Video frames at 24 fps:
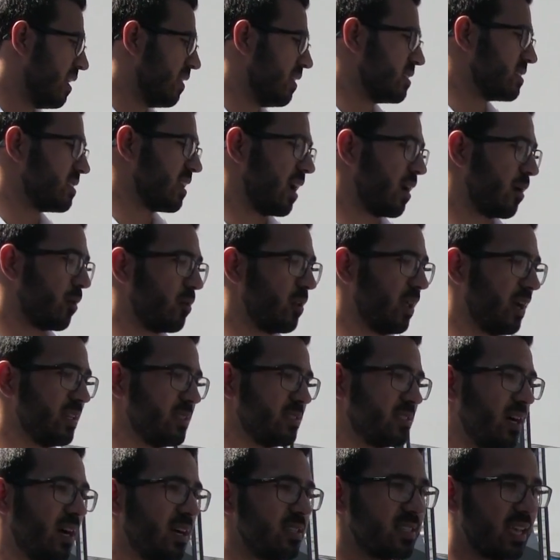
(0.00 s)
This
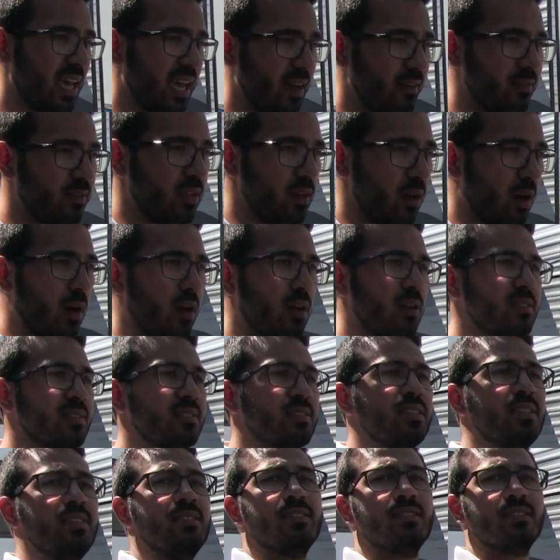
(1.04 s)
Aerolite does have the all
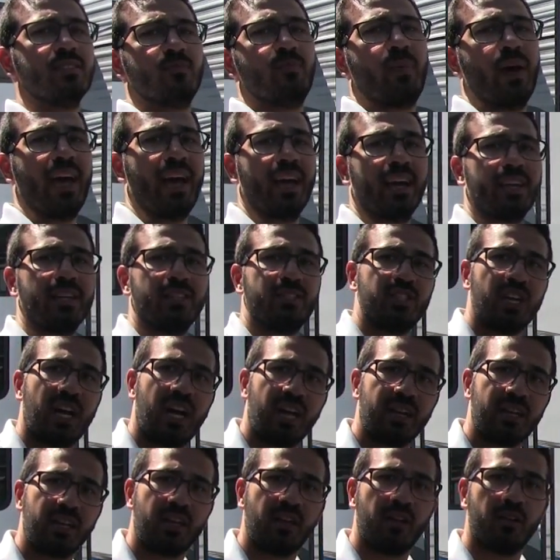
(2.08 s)
seasons package
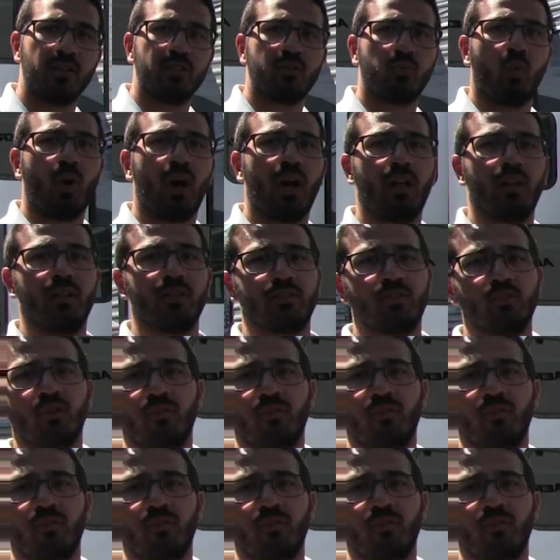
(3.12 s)
on here as well.